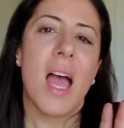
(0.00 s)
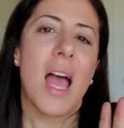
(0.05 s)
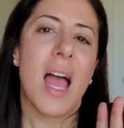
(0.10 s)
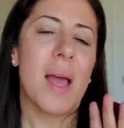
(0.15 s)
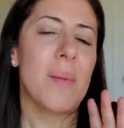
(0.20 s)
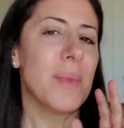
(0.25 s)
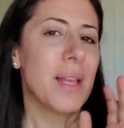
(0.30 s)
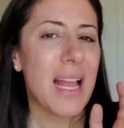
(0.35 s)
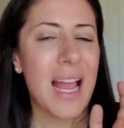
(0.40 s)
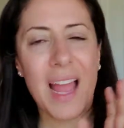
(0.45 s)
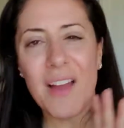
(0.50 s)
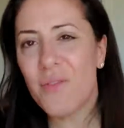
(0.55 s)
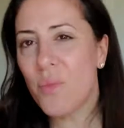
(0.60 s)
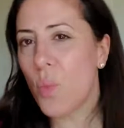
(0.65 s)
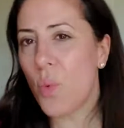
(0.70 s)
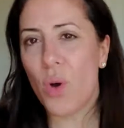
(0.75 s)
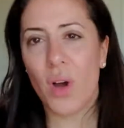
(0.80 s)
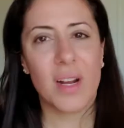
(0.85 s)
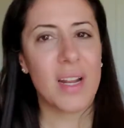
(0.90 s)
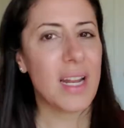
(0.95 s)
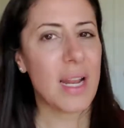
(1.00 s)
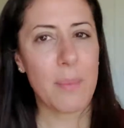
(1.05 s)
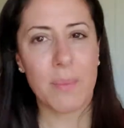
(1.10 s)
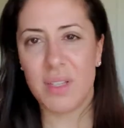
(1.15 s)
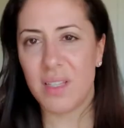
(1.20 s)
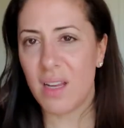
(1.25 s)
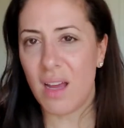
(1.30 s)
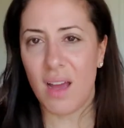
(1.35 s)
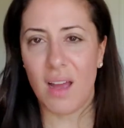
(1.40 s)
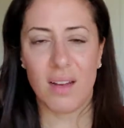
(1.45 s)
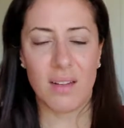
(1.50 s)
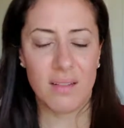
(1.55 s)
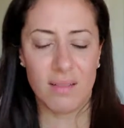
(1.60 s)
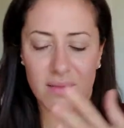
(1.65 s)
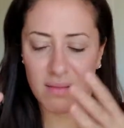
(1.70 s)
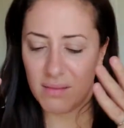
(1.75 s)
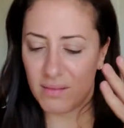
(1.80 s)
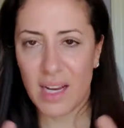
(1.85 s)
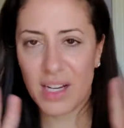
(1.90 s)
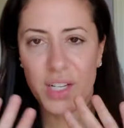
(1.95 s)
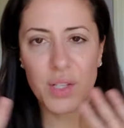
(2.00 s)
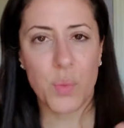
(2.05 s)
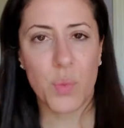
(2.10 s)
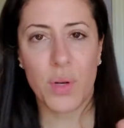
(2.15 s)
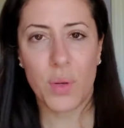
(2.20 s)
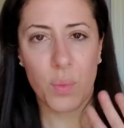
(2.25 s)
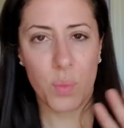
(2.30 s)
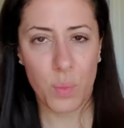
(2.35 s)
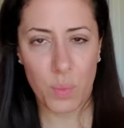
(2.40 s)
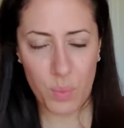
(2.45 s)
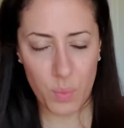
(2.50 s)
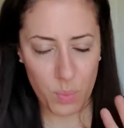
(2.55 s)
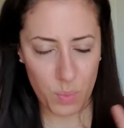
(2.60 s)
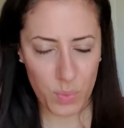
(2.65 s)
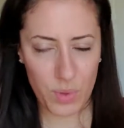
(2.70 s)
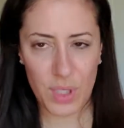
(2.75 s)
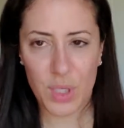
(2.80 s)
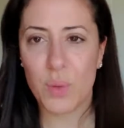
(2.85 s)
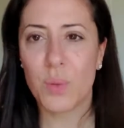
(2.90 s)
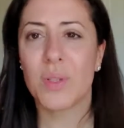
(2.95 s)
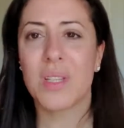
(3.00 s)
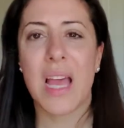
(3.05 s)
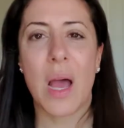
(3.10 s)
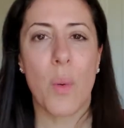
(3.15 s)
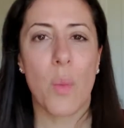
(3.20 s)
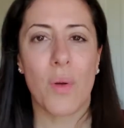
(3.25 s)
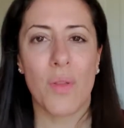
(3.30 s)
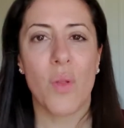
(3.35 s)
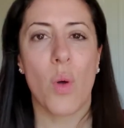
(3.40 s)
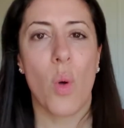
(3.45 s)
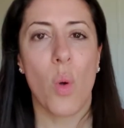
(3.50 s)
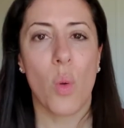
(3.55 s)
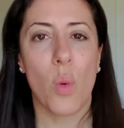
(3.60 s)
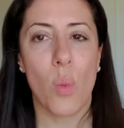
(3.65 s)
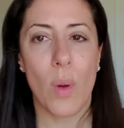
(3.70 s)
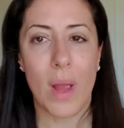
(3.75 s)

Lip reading: I'm like, I have one and I'm done. I just want to use that one the whole